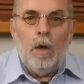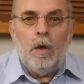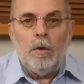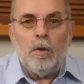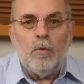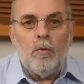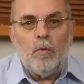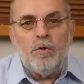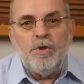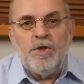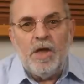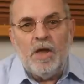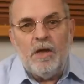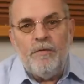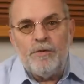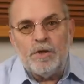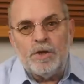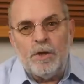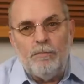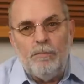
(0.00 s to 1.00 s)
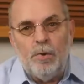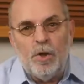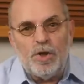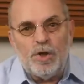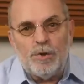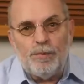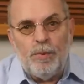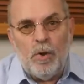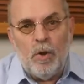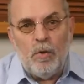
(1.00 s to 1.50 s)
The Chord is a
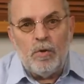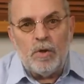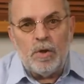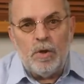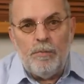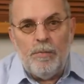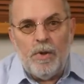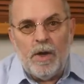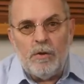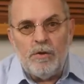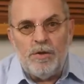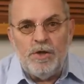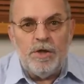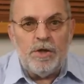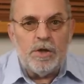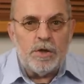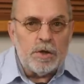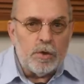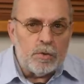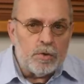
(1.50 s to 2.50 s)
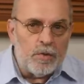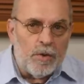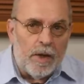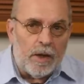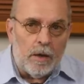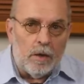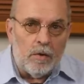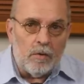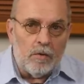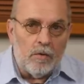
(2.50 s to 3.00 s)
much spoken about digital to
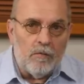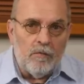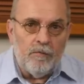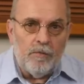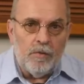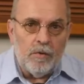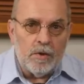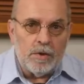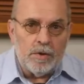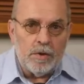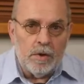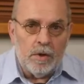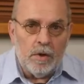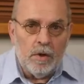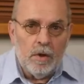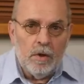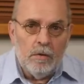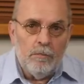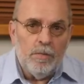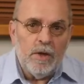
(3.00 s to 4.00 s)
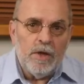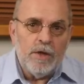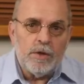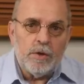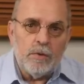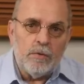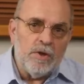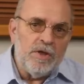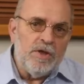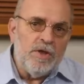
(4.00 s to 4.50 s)
analog converter,
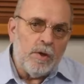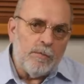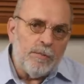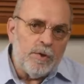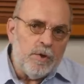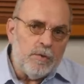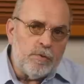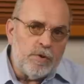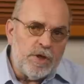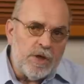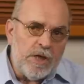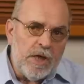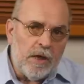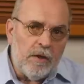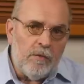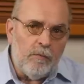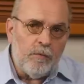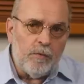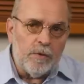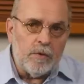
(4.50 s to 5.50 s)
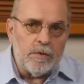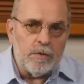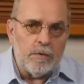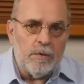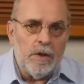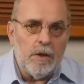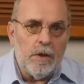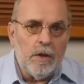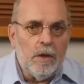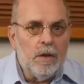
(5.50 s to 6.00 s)
based on the WTA
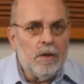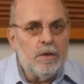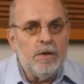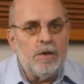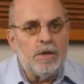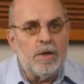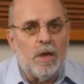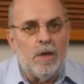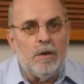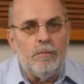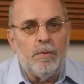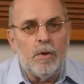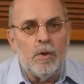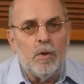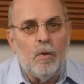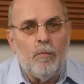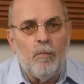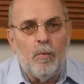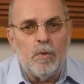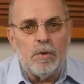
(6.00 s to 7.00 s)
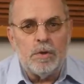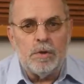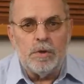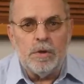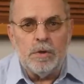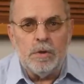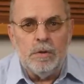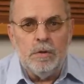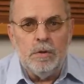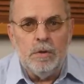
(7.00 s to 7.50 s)
filtering designed by Rob
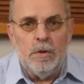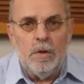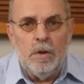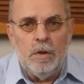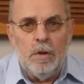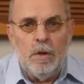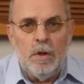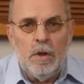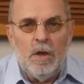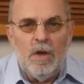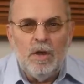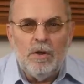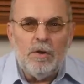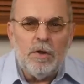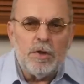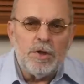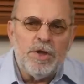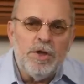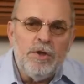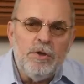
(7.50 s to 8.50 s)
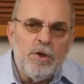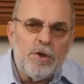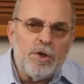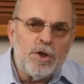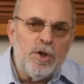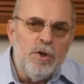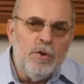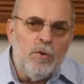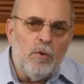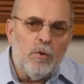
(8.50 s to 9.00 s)
Watts. Costing
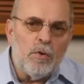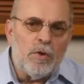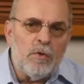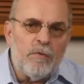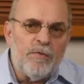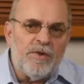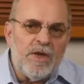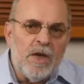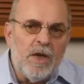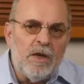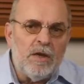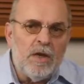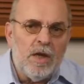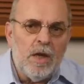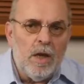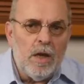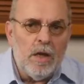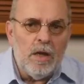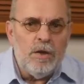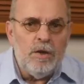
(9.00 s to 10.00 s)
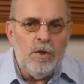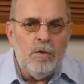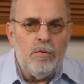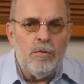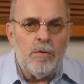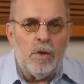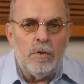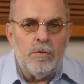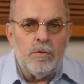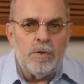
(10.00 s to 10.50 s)
just north of 10k in
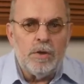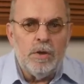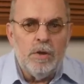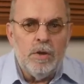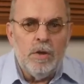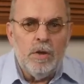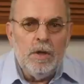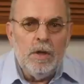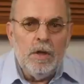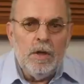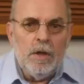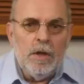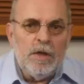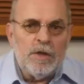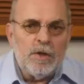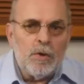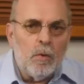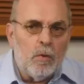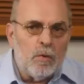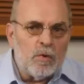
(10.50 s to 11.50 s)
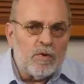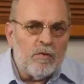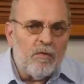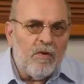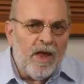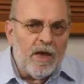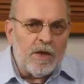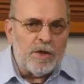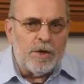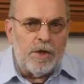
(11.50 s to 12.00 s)
euros, it's Chord's
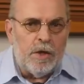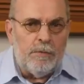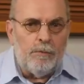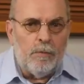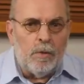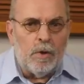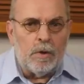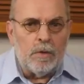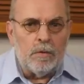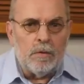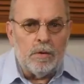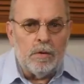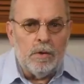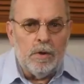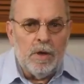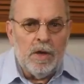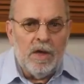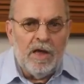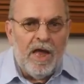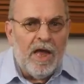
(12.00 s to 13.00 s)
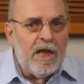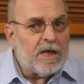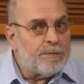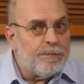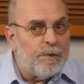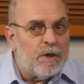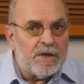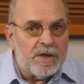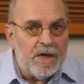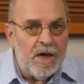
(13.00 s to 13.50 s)
flagship model.
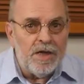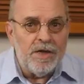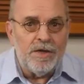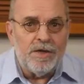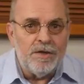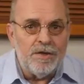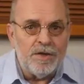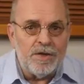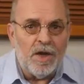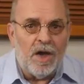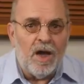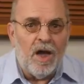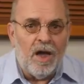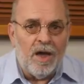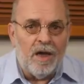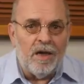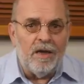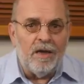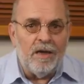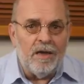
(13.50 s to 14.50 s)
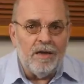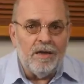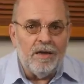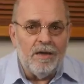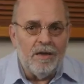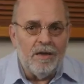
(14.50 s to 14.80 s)
Expectations are high.